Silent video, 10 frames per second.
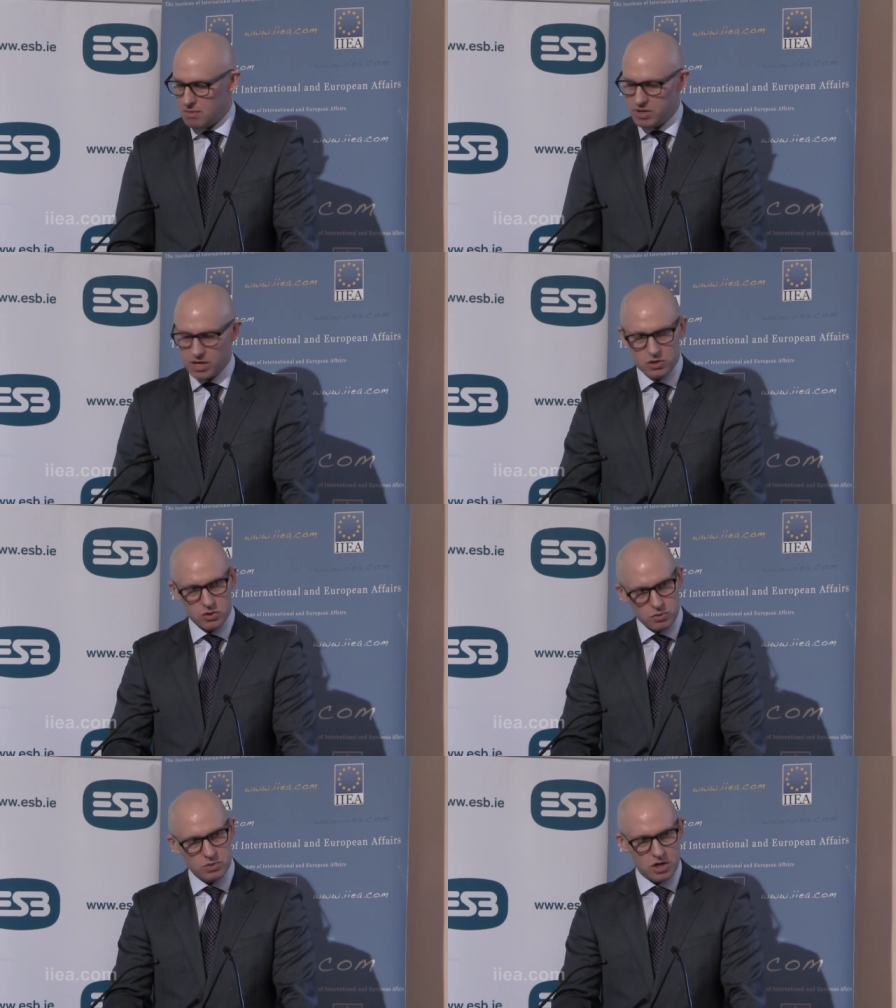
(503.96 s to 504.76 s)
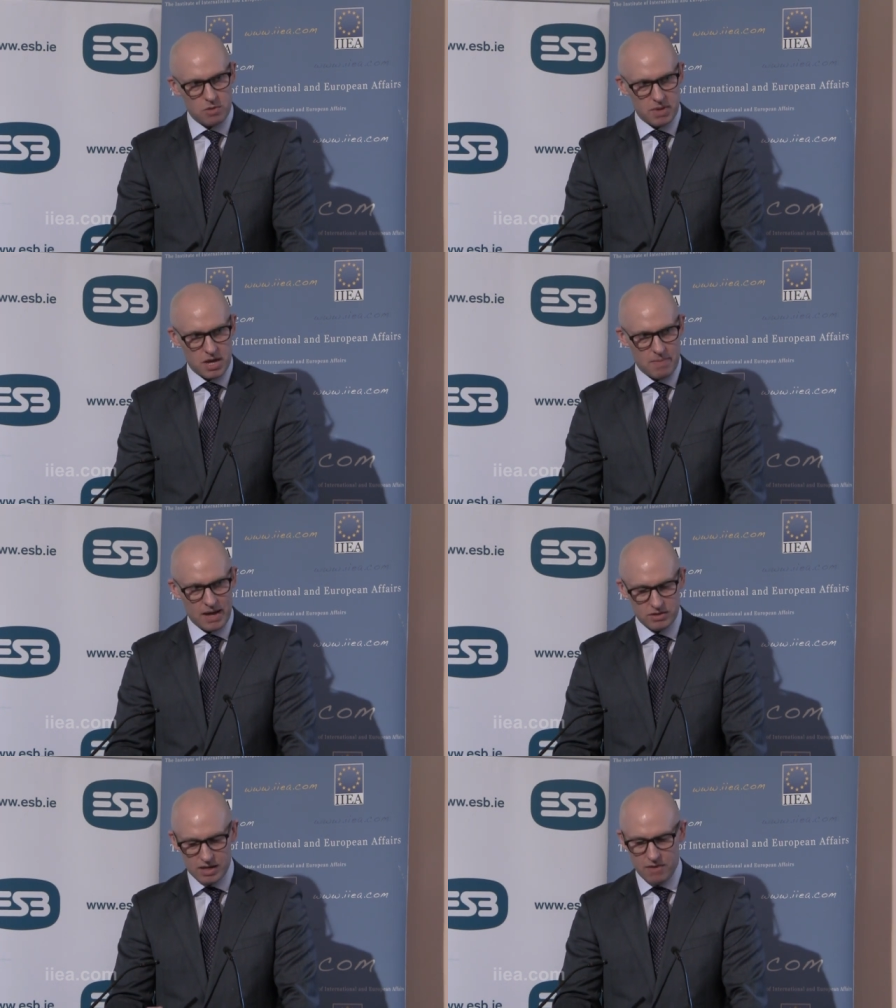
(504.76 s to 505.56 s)
But it could also be
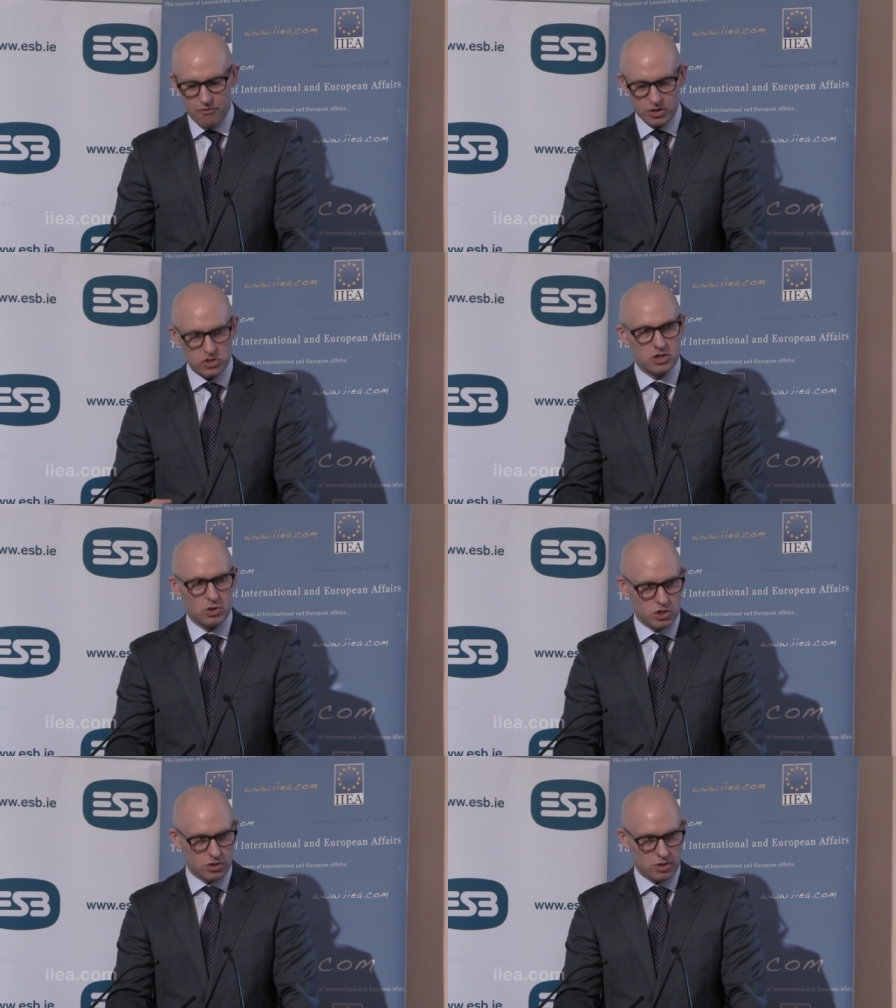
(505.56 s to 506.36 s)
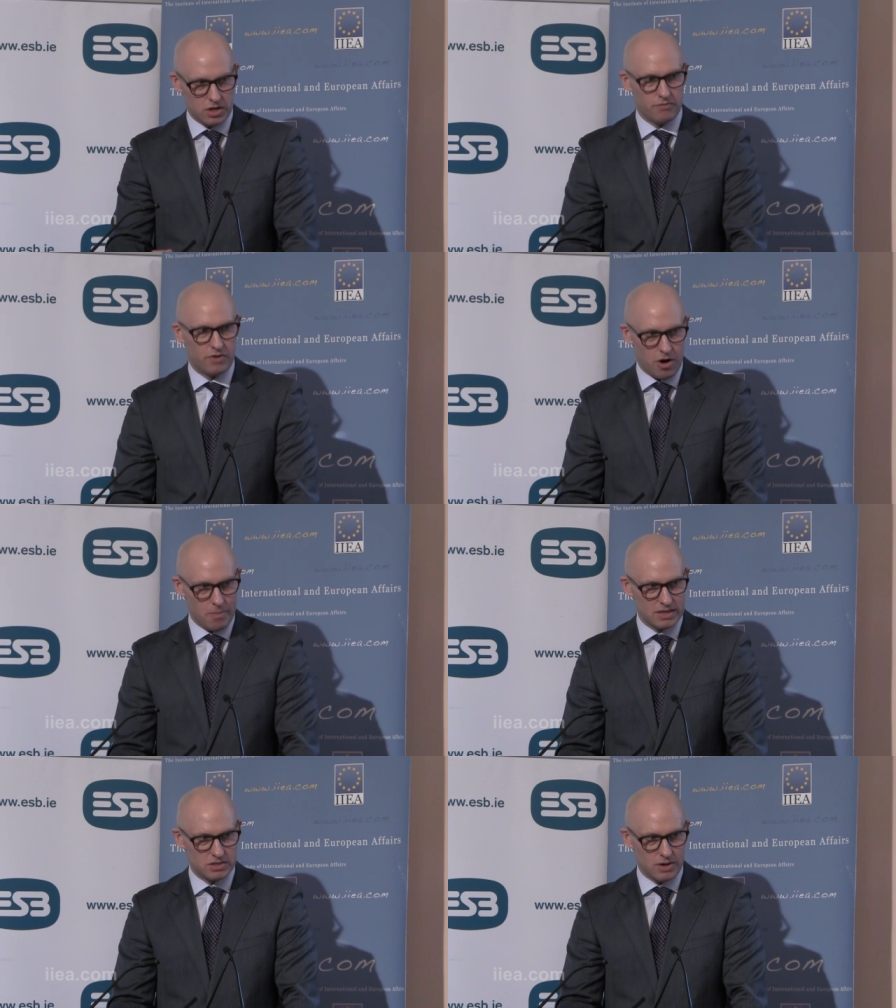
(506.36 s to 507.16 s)
about delivering social and
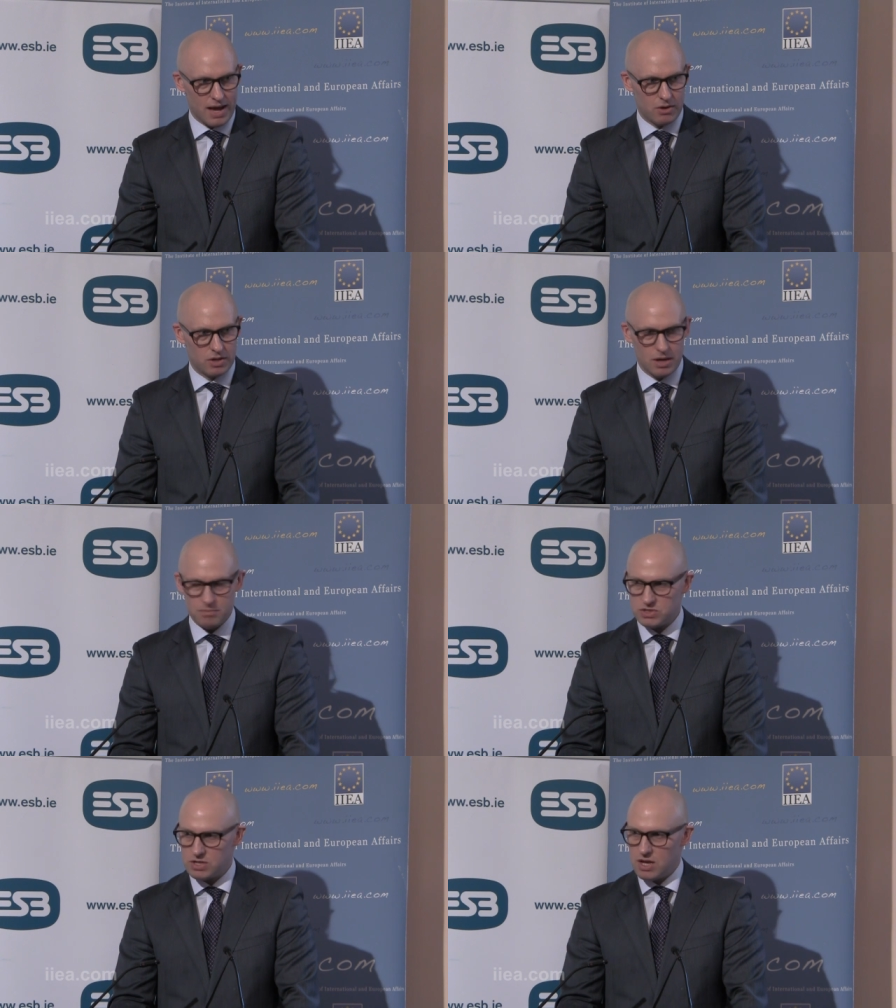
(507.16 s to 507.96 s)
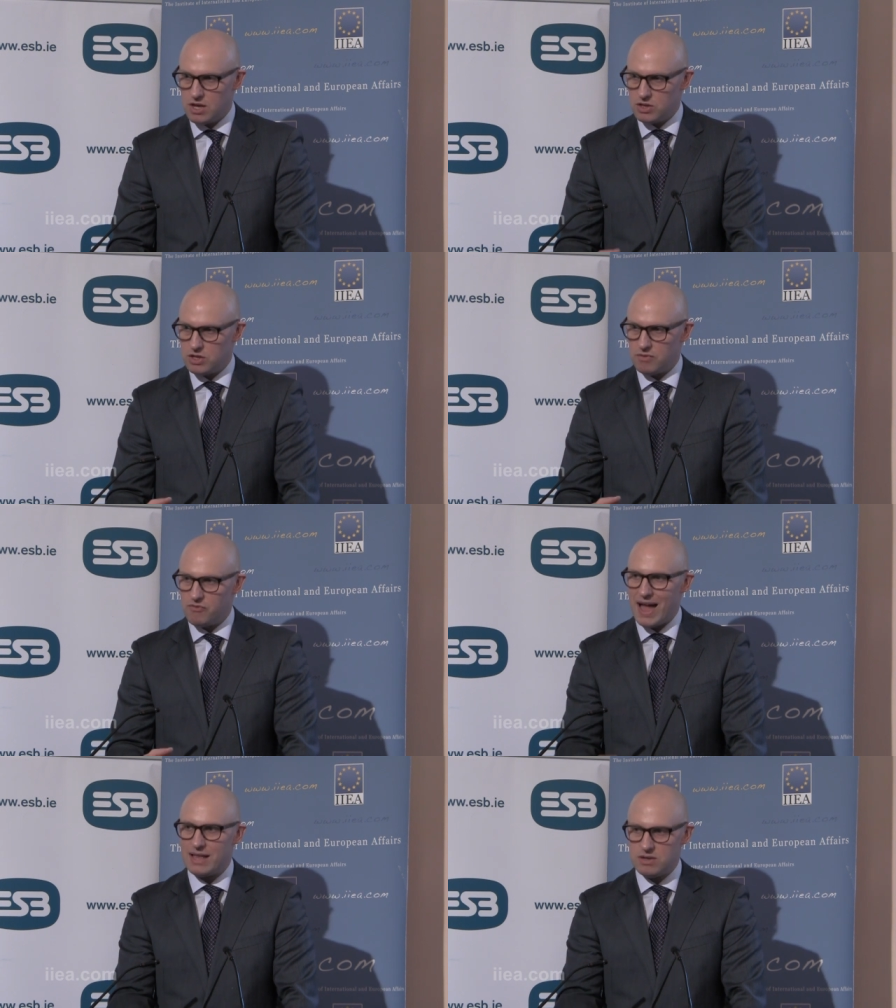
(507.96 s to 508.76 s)
environmental outcomes that are
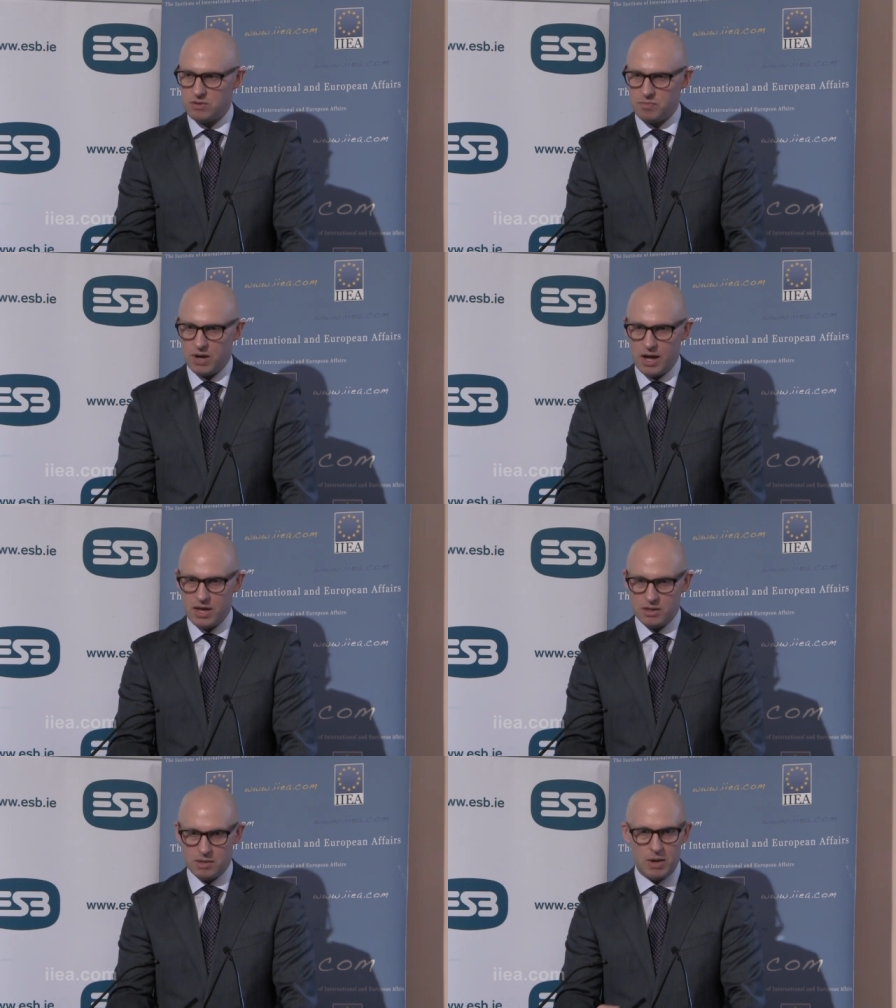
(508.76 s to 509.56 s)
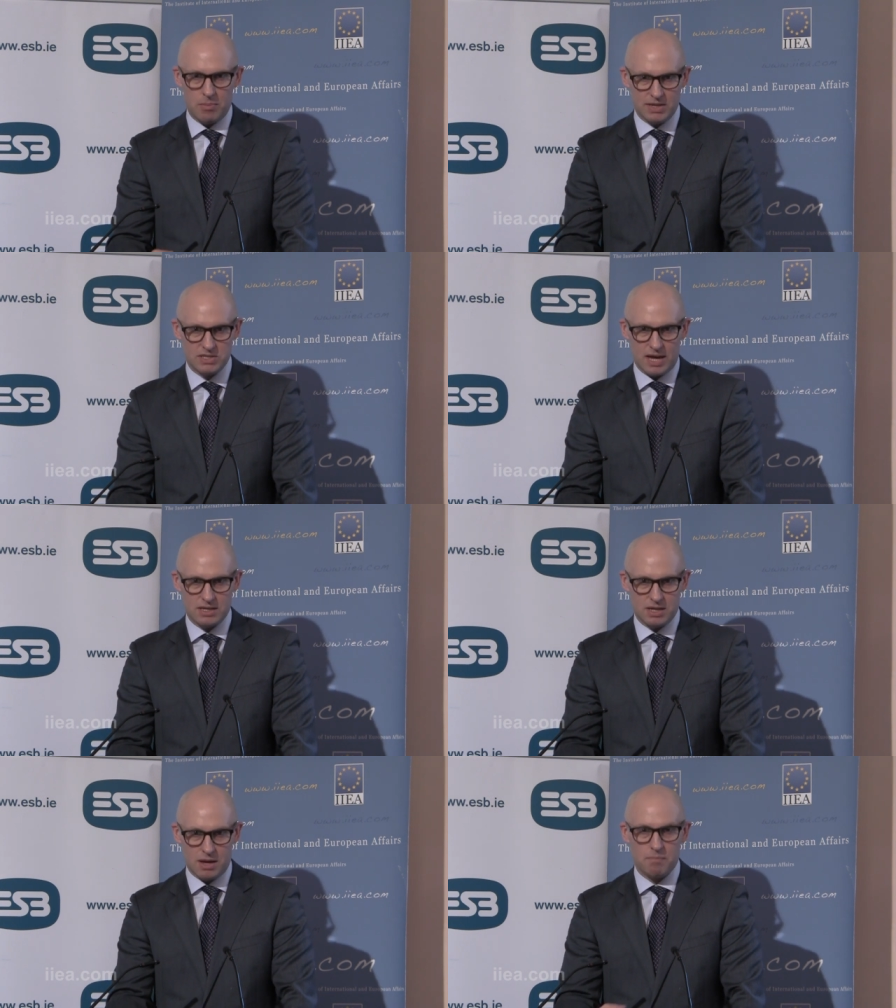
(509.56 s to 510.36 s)
valued by the public
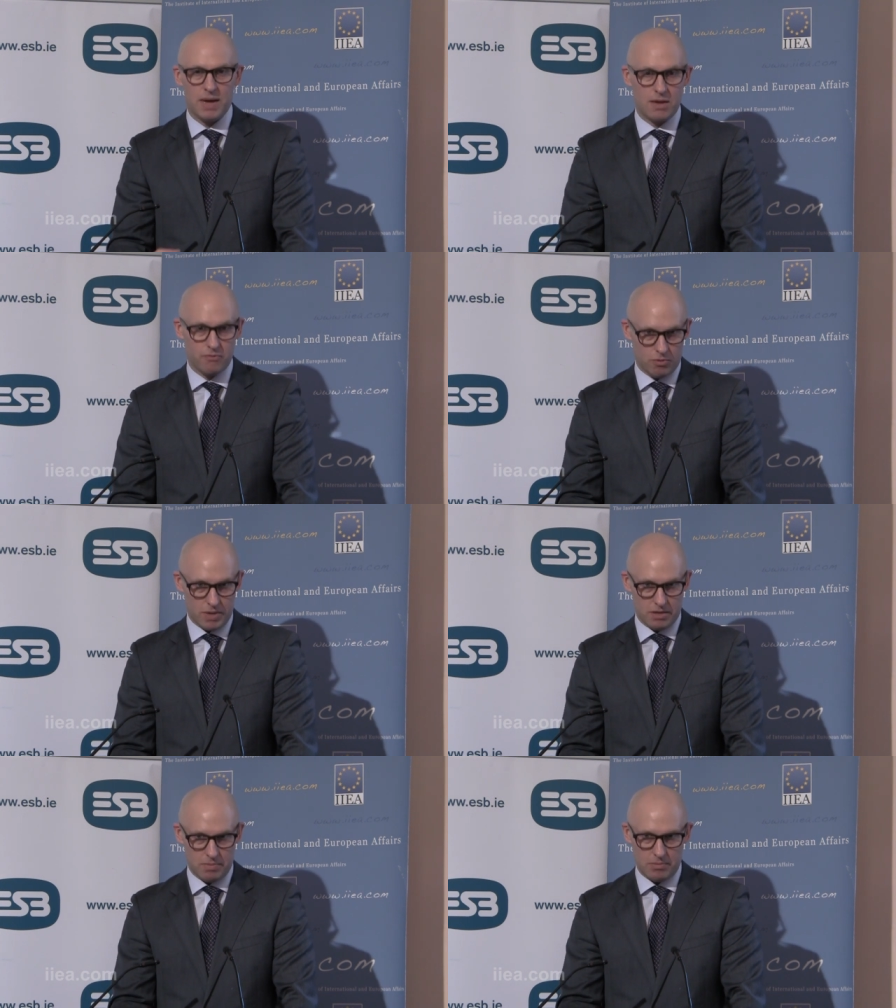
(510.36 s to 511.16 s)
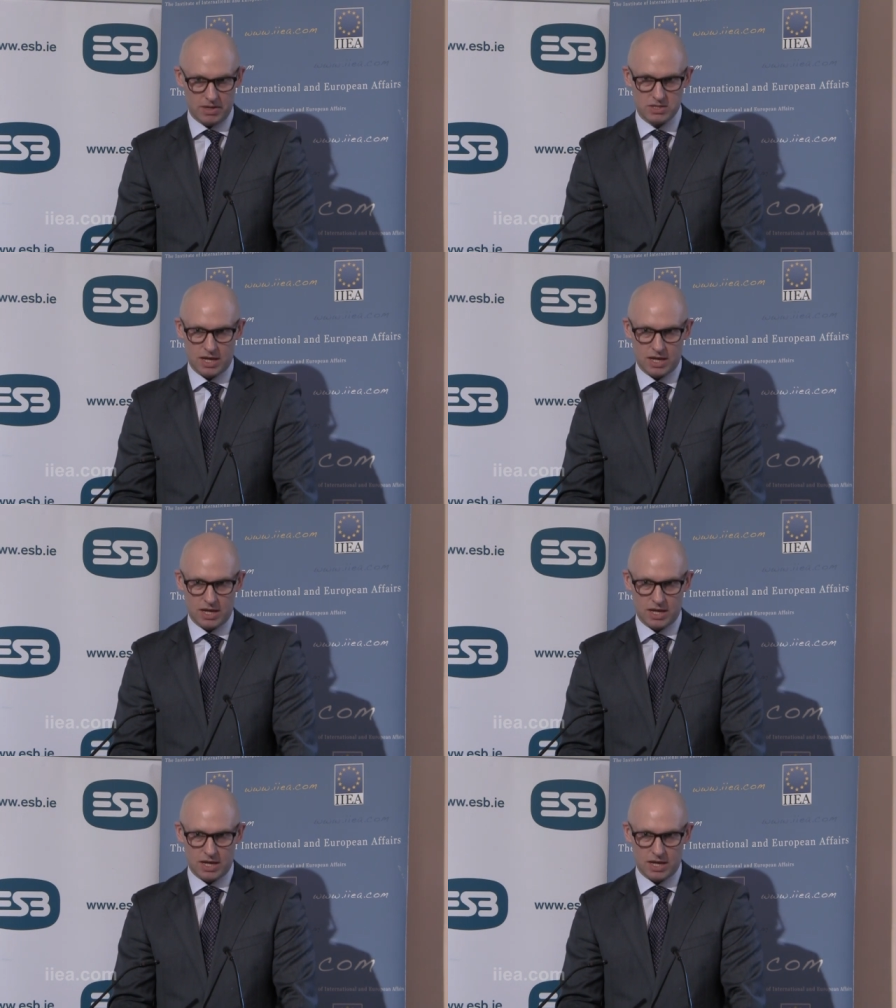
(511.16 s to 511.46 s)
sector and paid for by the public